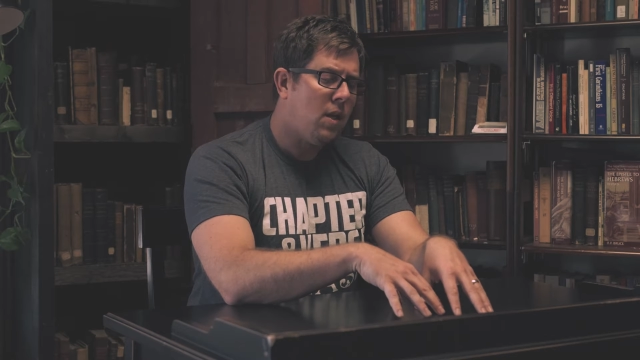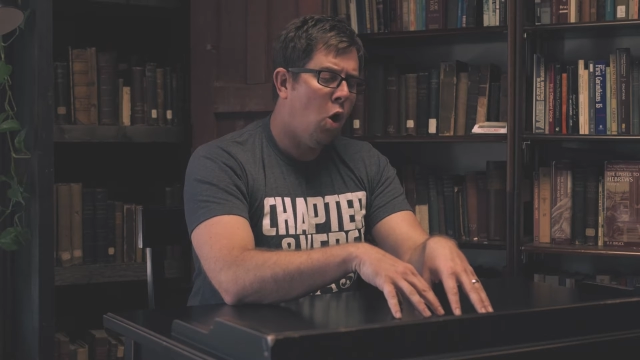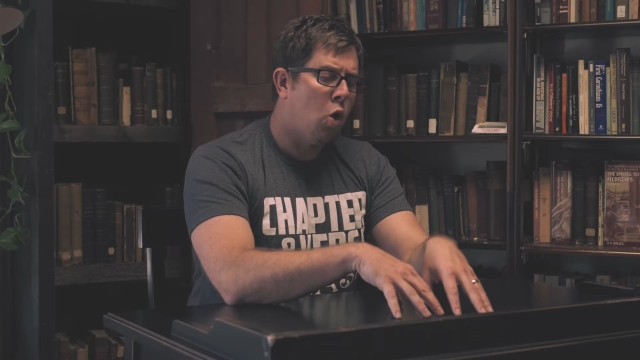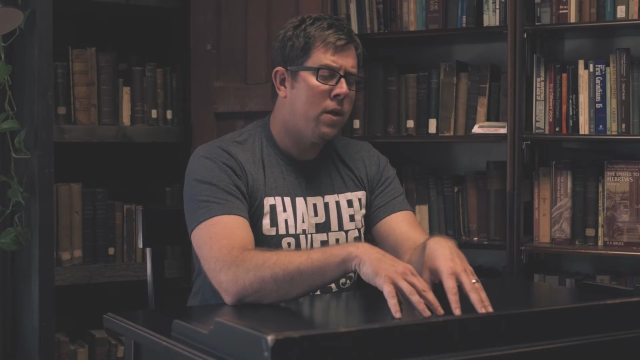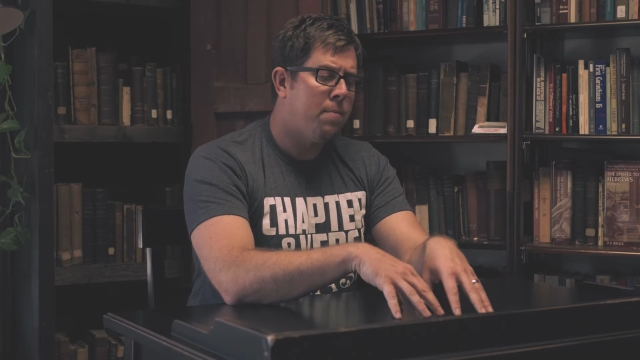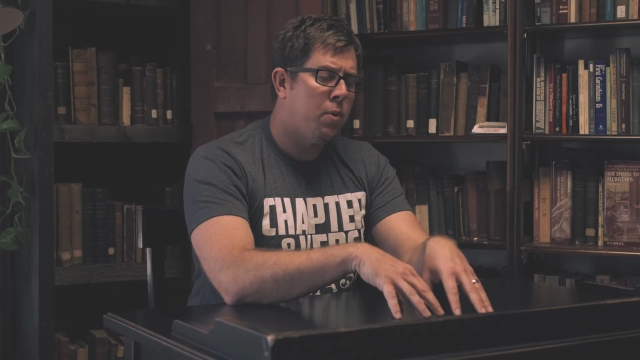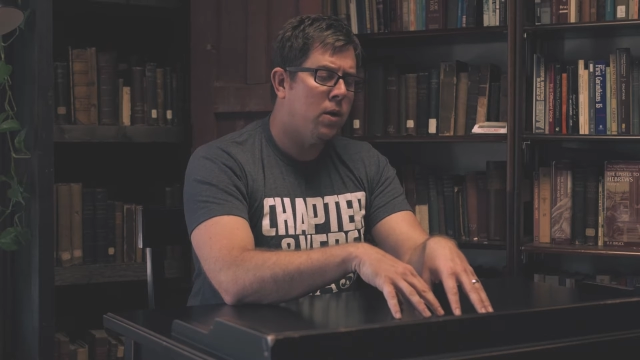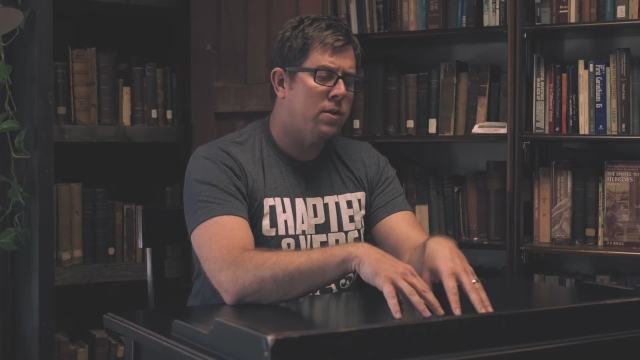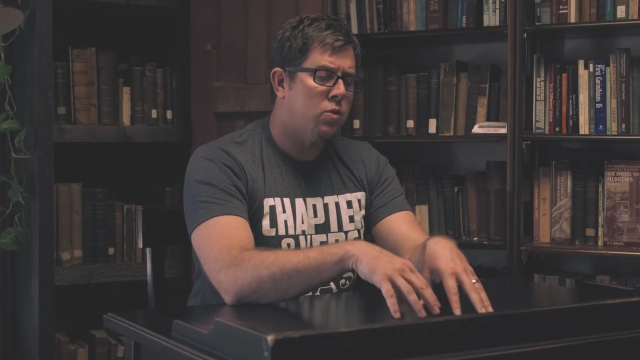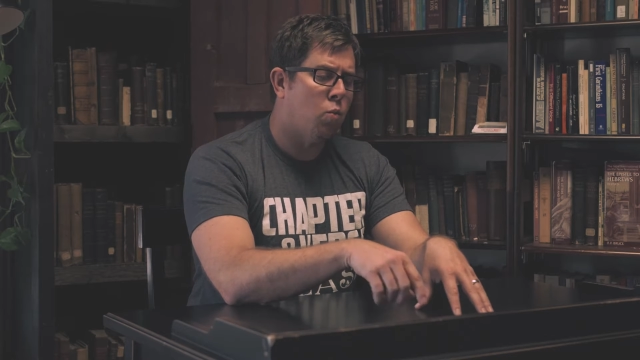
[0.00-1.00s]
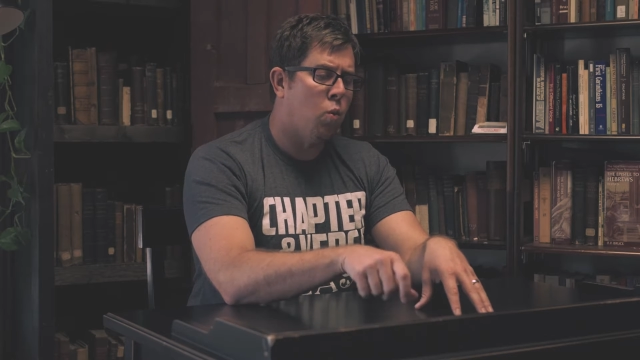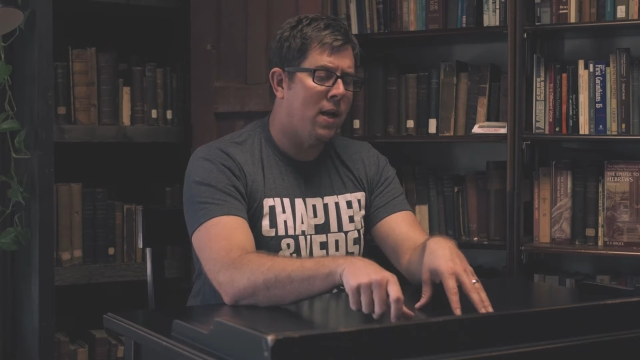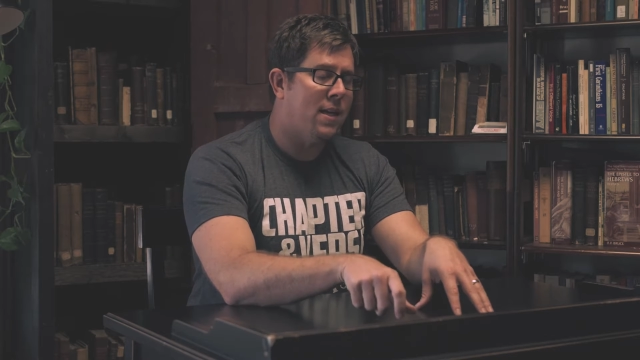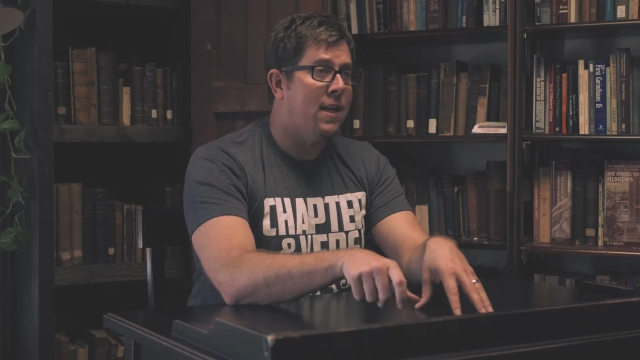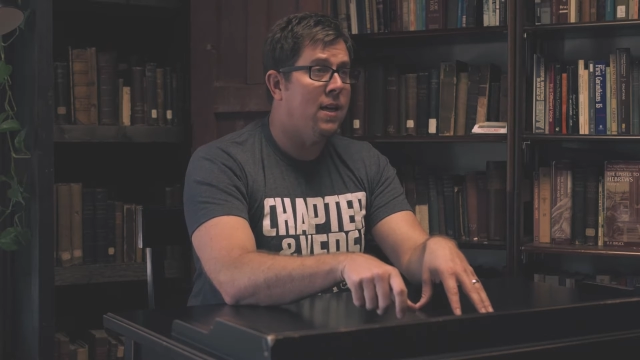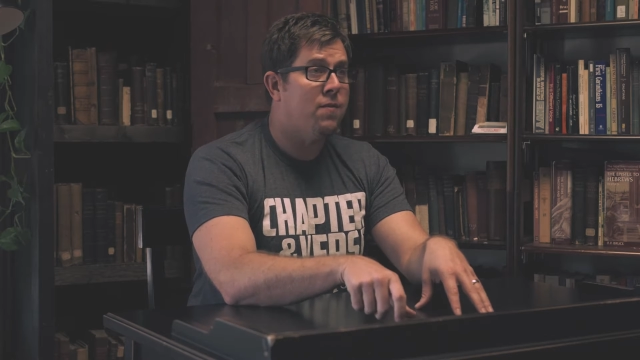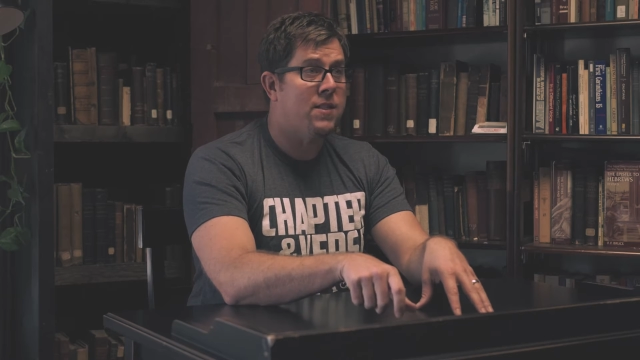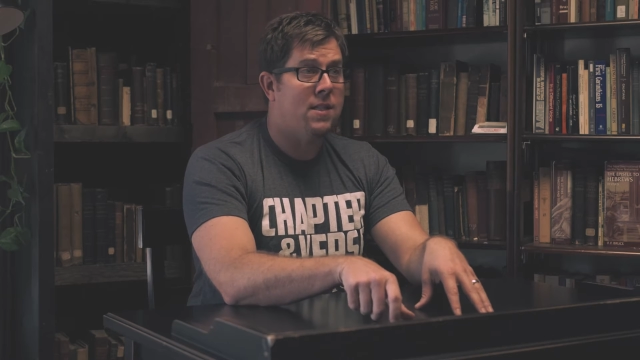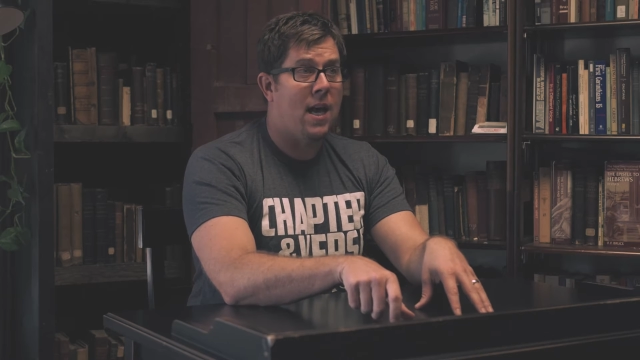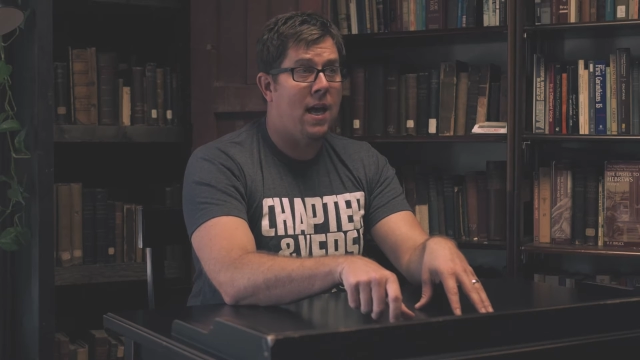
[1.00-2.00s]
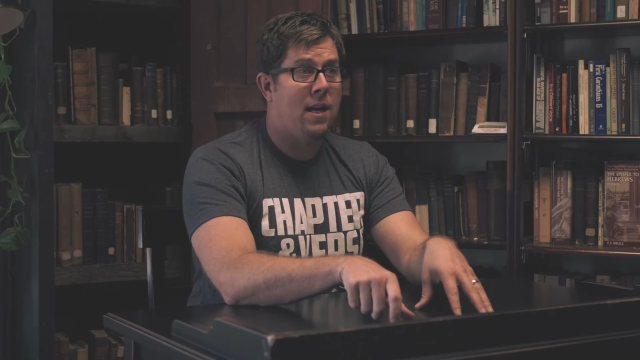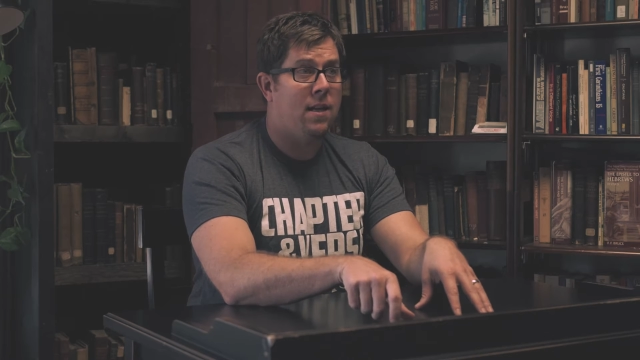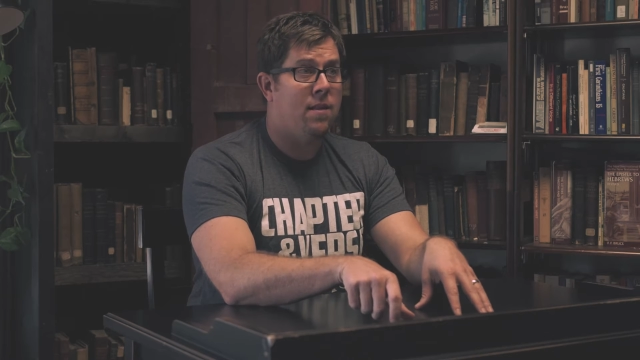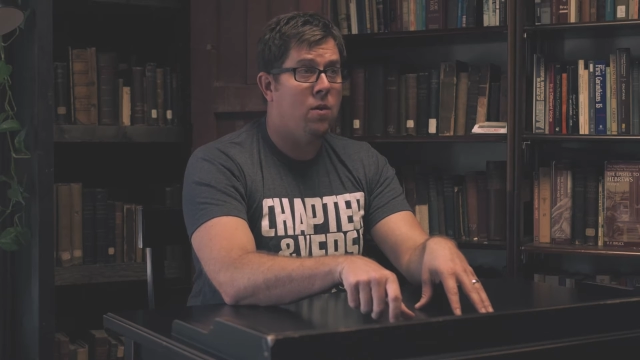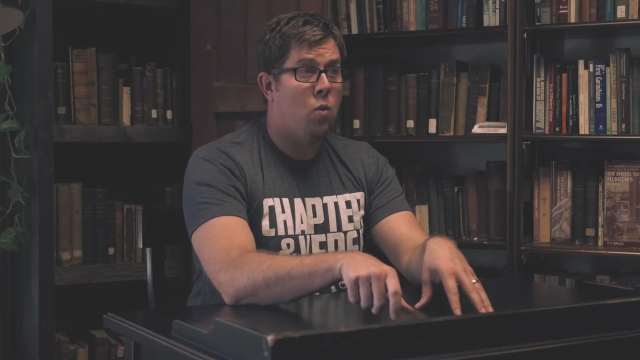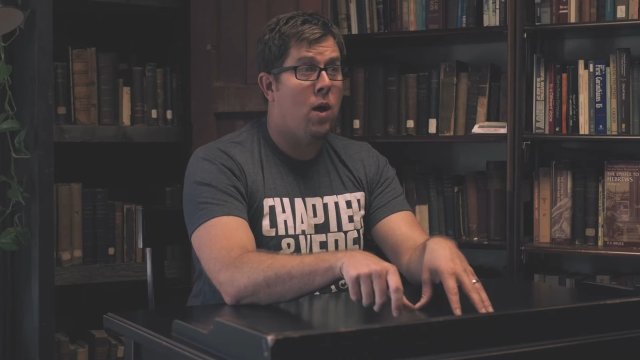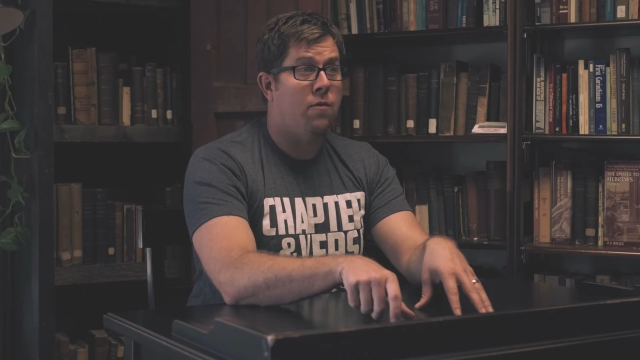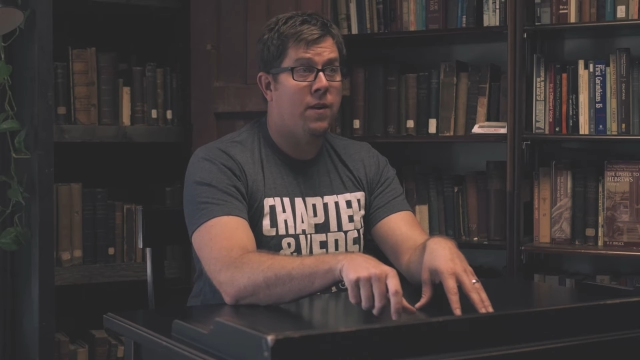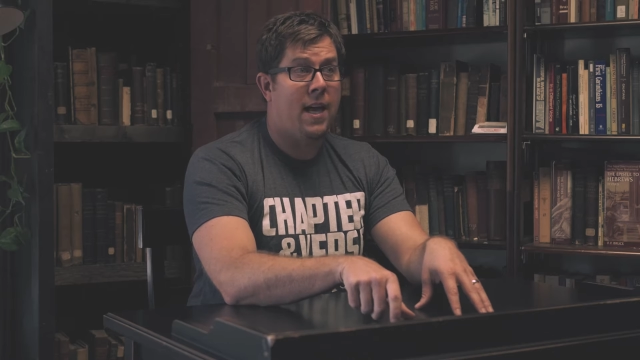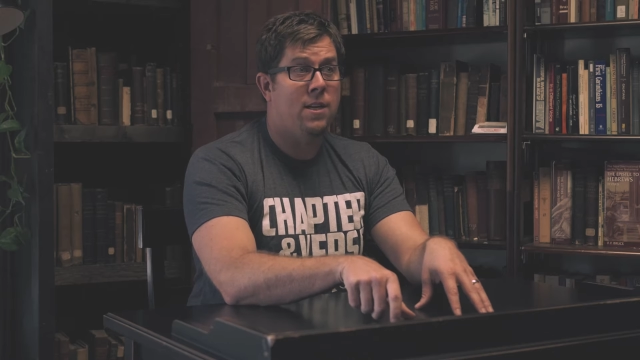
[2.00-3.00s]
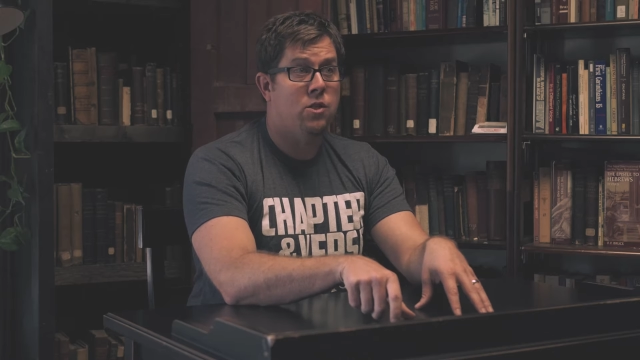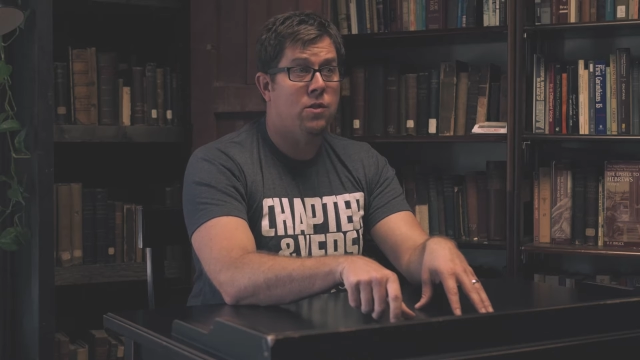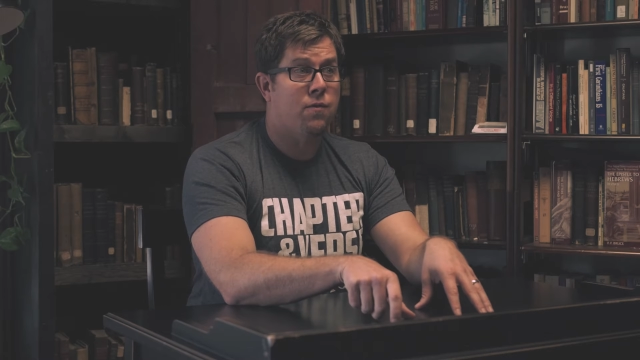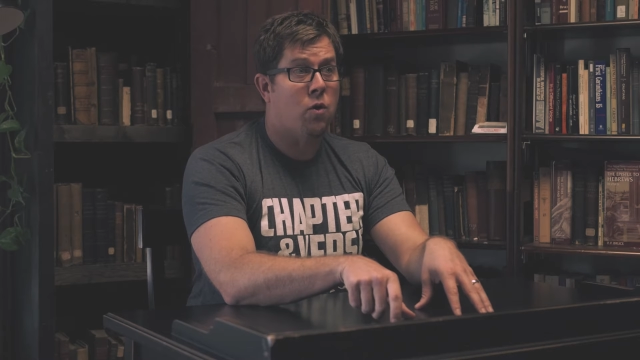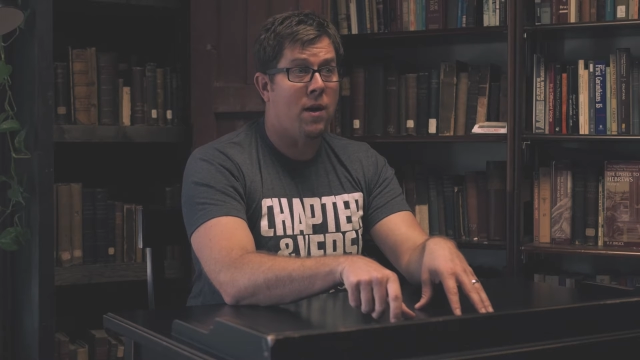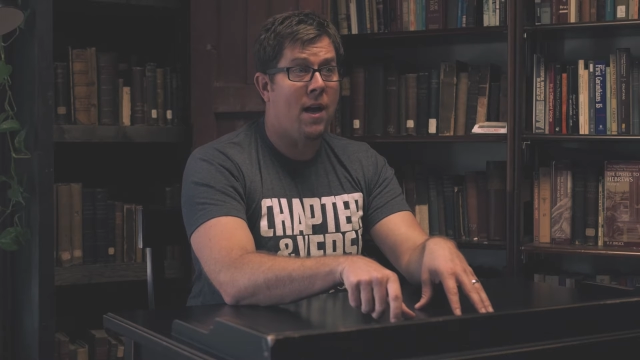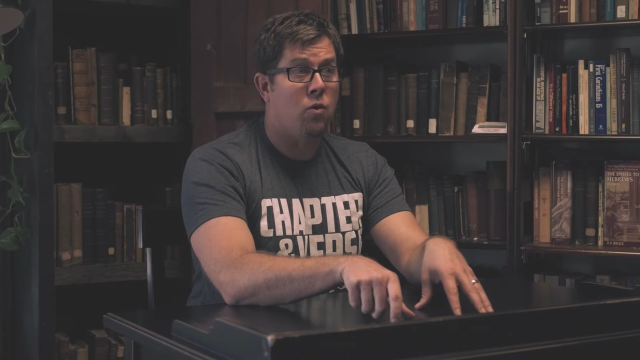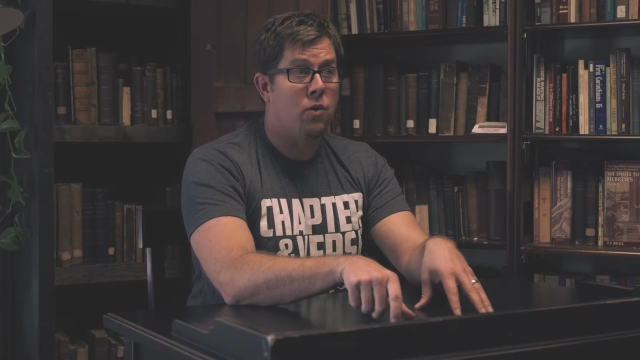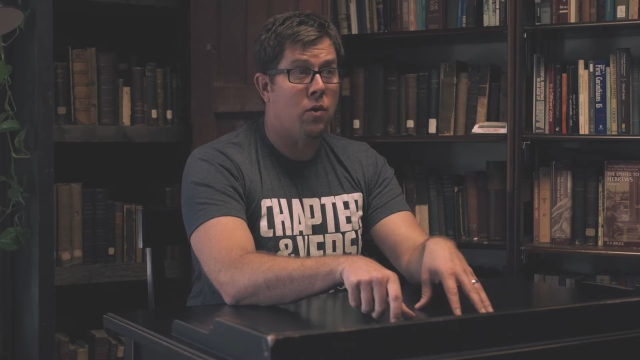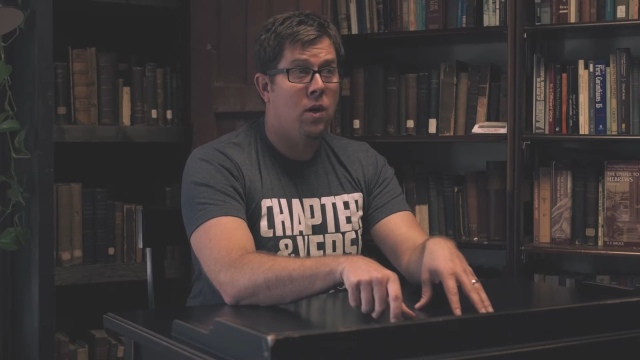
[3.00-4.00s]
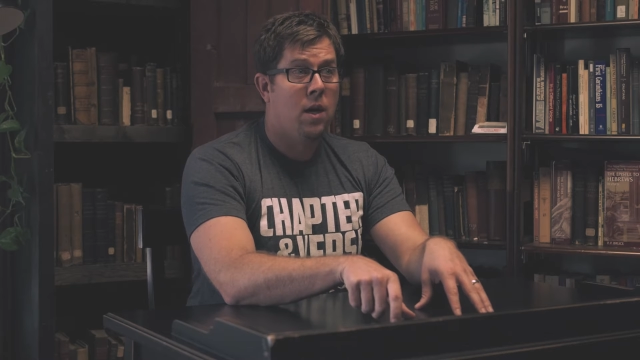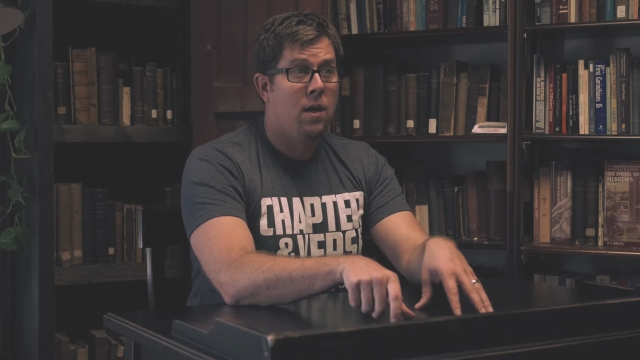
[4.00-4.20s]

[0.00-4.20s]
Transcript: only puts one gift set in the qualifications for an elder